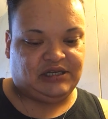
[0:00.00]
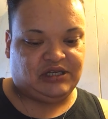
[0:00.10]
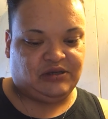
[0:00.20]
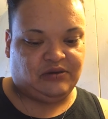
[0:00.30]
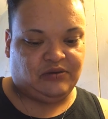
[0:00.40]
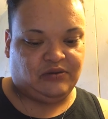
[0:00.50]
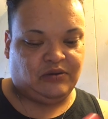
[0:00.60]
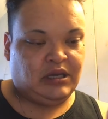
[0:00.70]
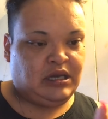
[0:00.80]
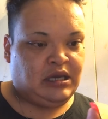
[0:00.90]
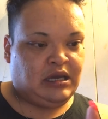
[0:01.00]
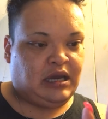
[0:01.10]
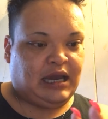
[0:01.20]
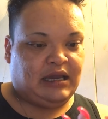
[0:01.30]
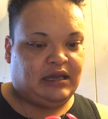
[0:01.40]
do
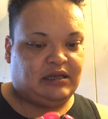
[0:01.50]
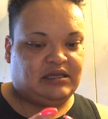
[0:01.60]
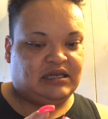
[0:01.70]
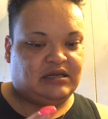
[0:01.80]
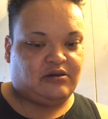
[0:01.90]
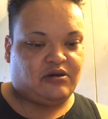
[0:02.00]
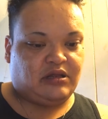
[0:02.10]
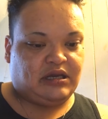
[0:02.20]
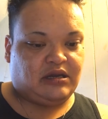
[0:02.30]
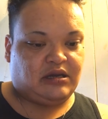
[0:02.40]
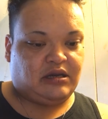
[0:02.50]
I did acrylic